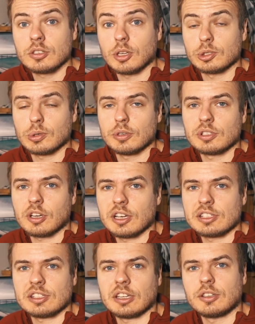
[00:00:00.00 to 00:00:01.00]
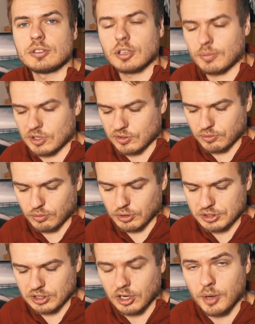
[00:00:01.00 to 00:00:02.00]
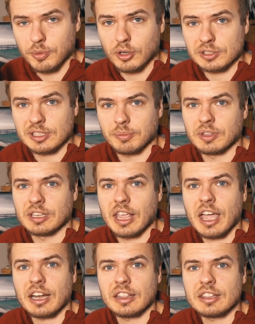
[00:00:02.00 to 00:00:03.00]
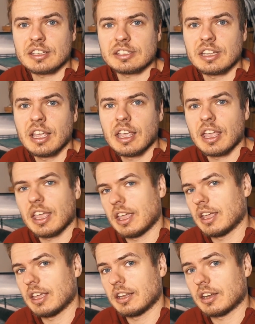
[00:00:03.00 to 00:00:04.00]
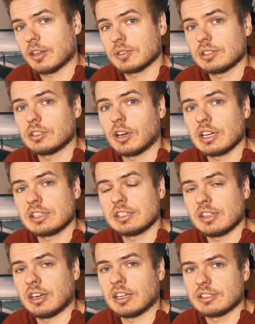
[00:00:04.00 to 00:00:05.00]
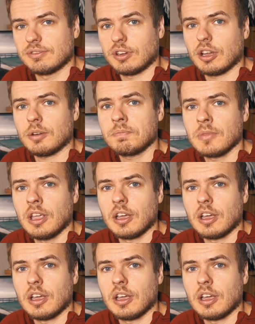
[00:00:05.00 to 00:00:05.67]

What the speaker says: So as always guys, thank you so much for watching. Hope you got something out of this, and I'll see you guys in the next video.